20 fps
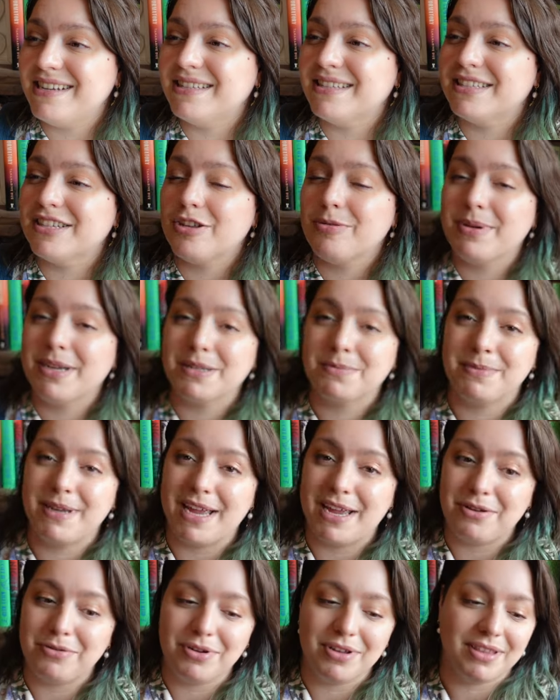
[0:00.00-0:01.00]
it still makes me
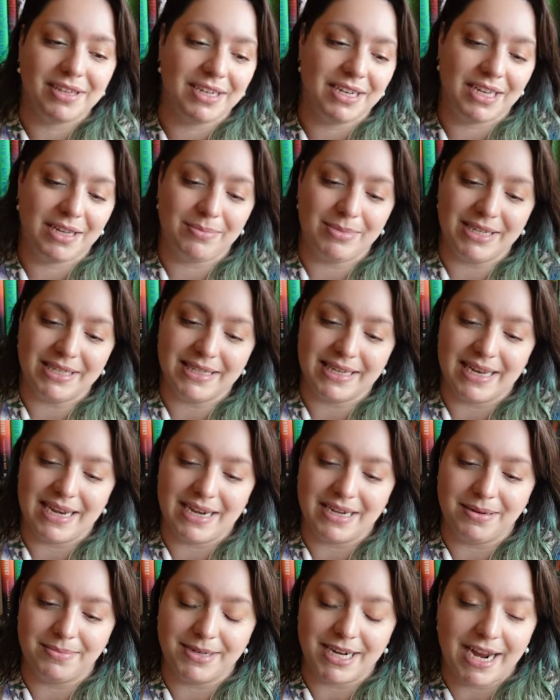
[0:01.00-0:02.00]
angry that Nehemia is gonna
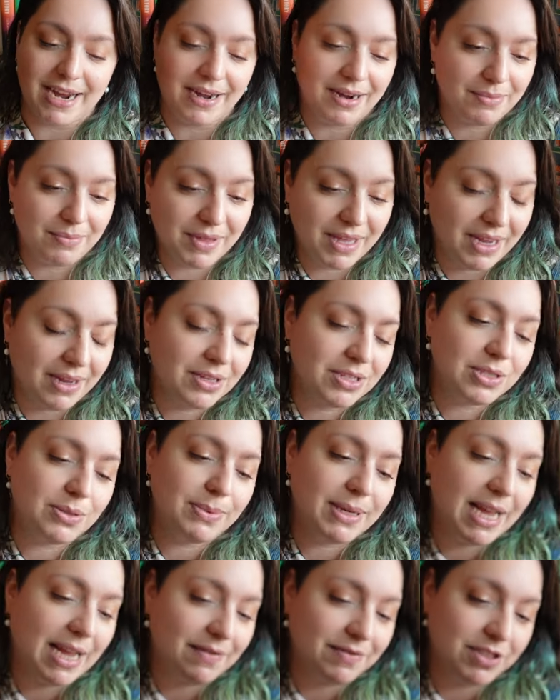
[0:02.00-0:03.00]
end up dying. I'm like, do
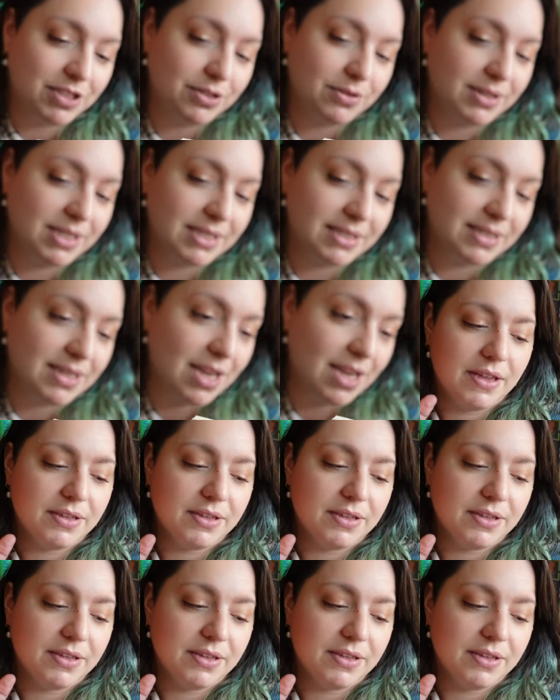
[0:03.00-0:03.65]
we have to do this?